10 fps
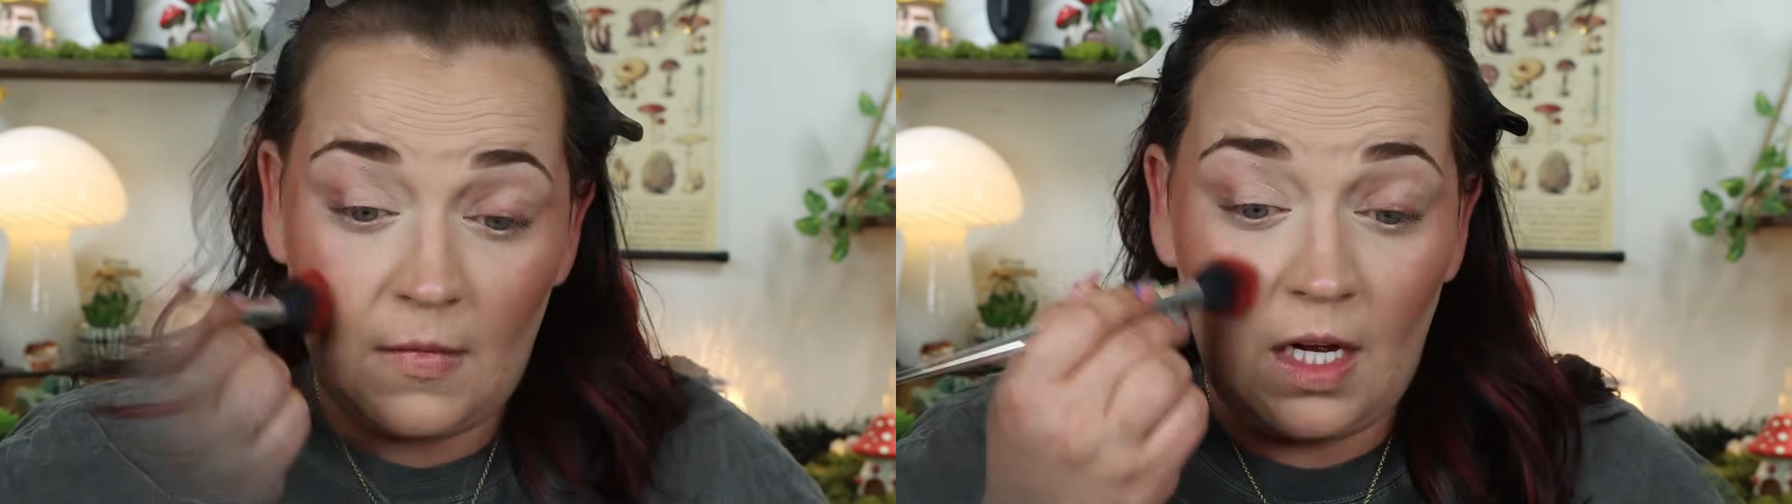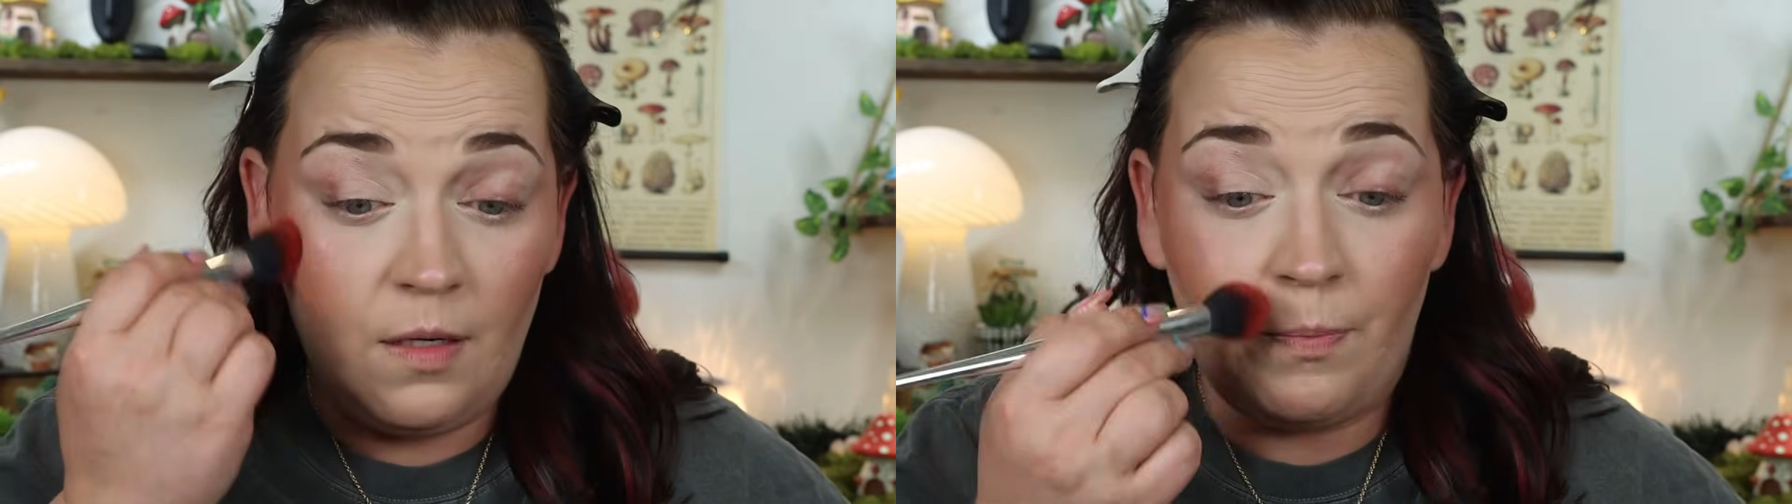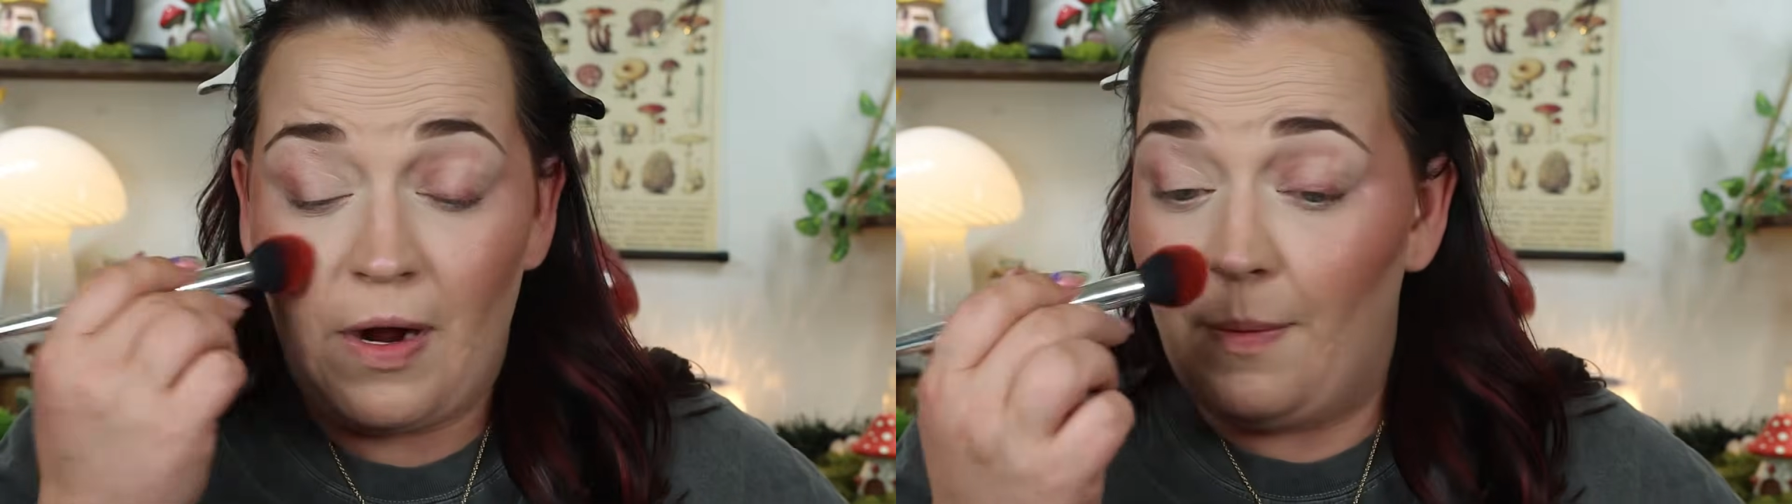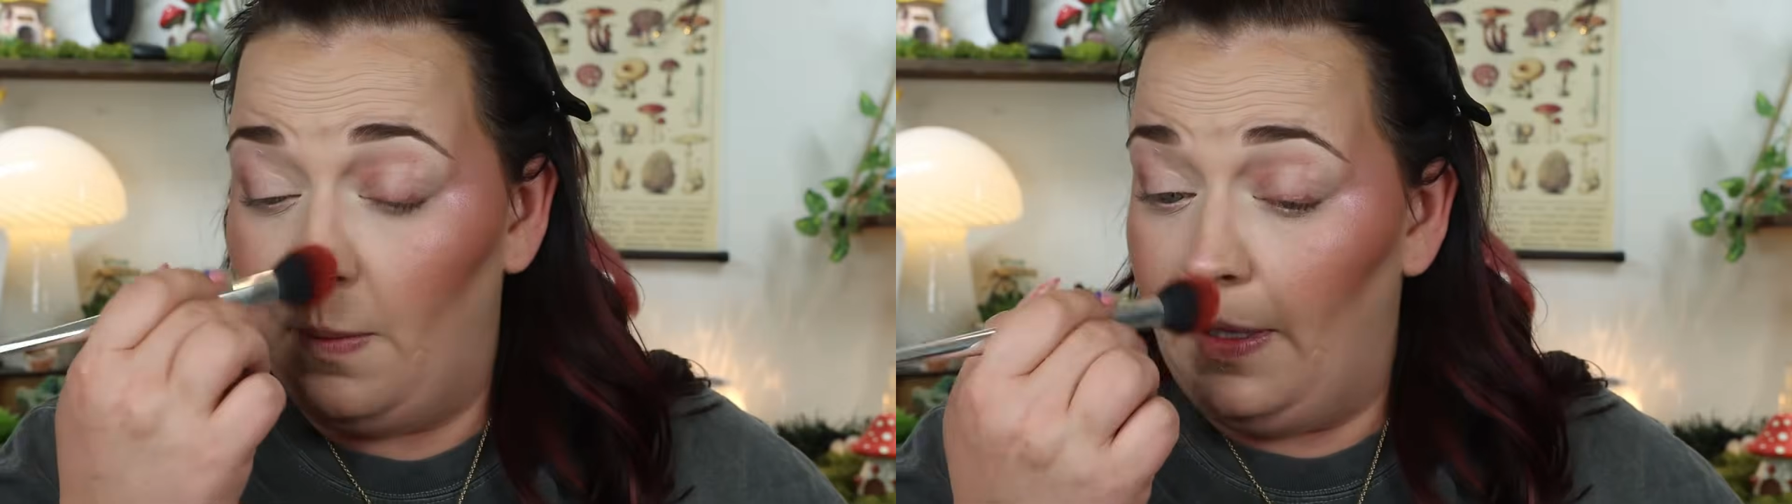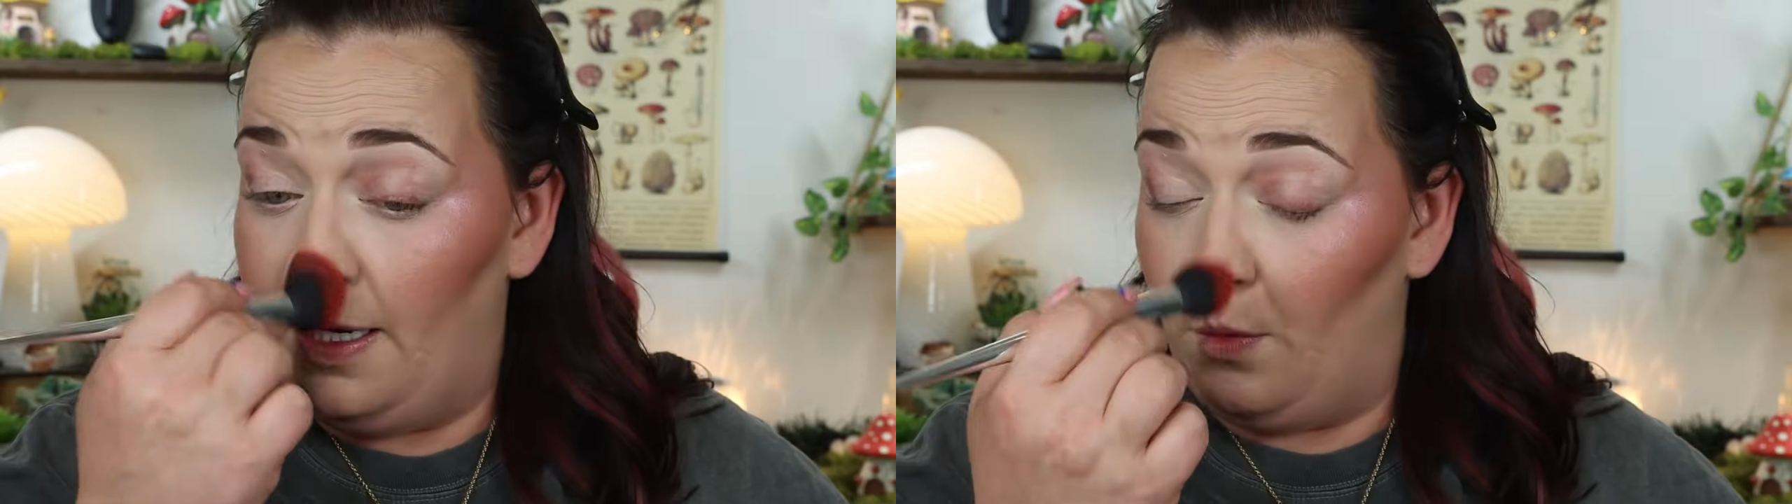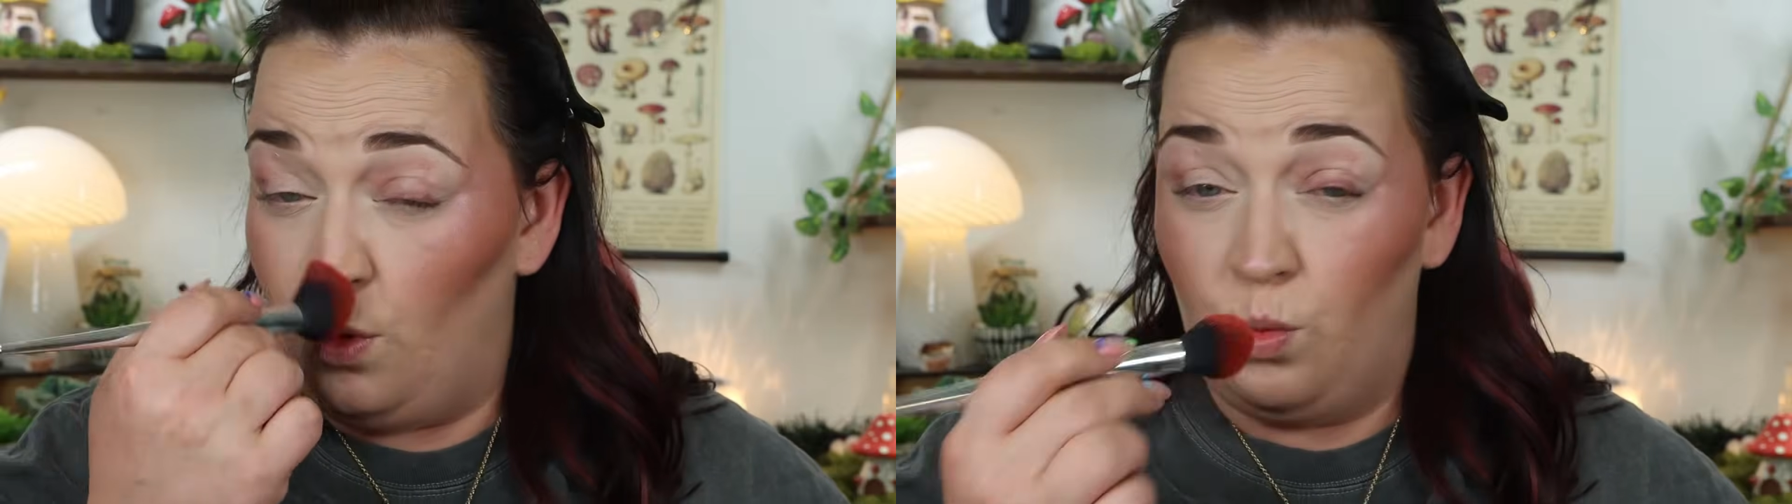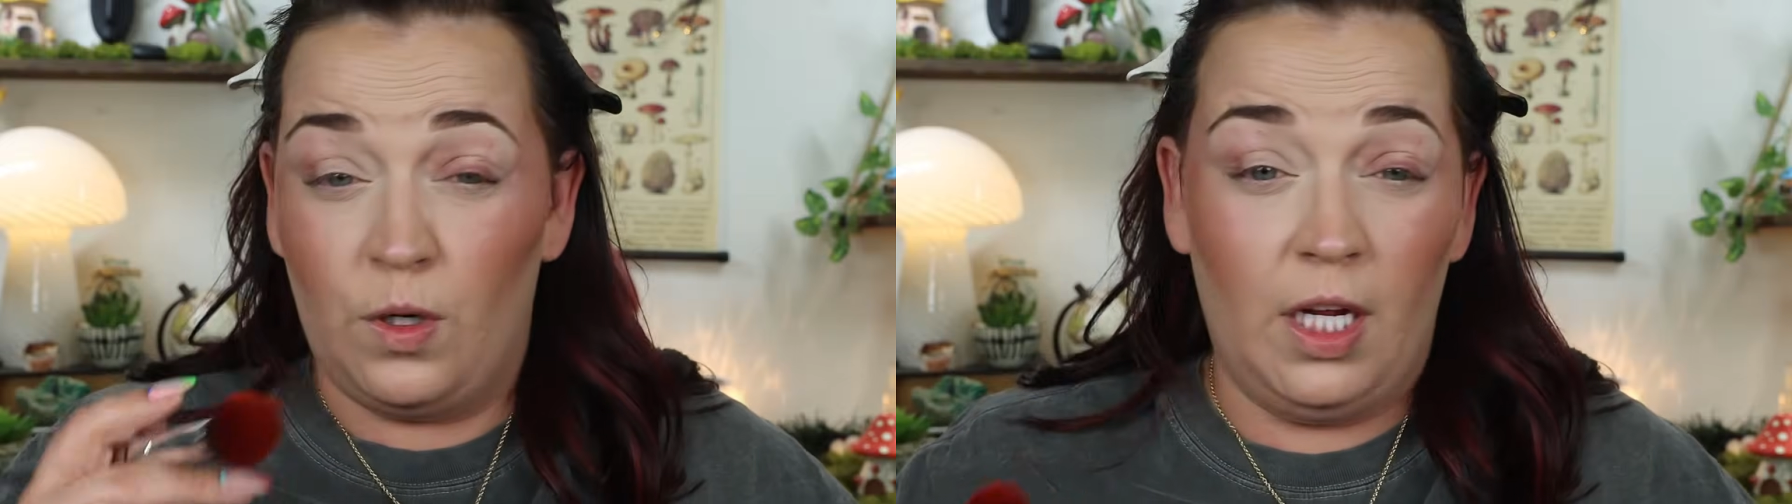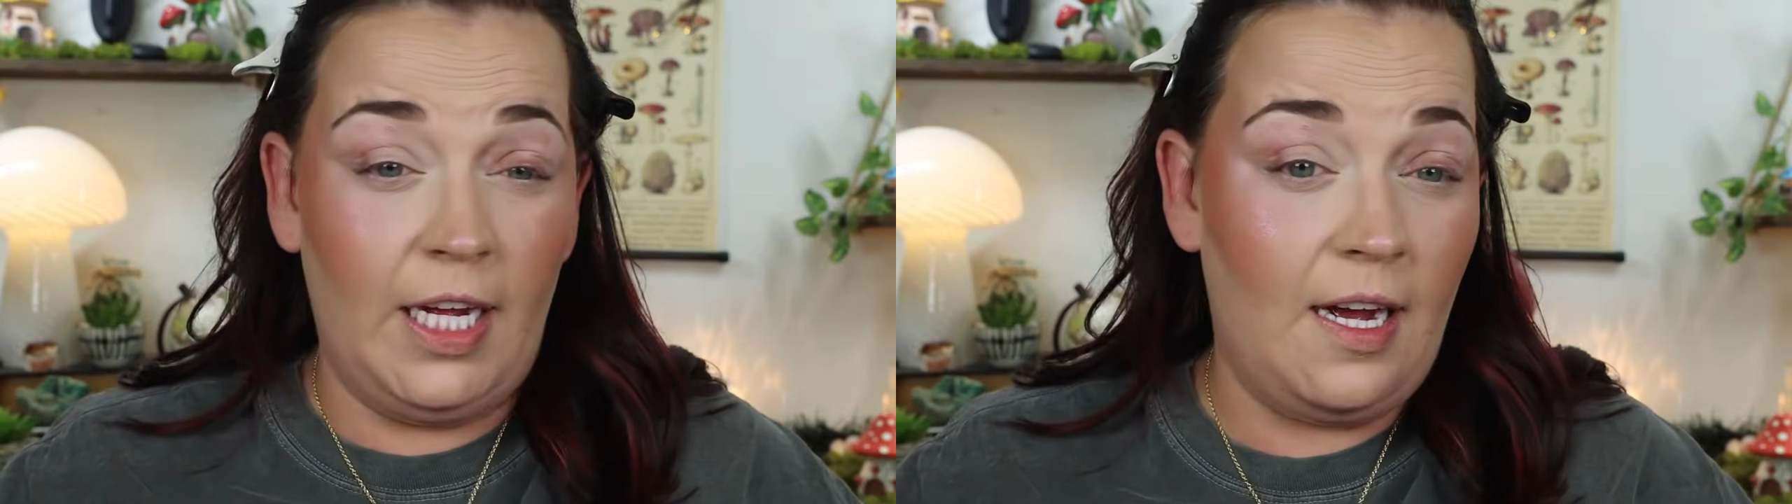It probably will really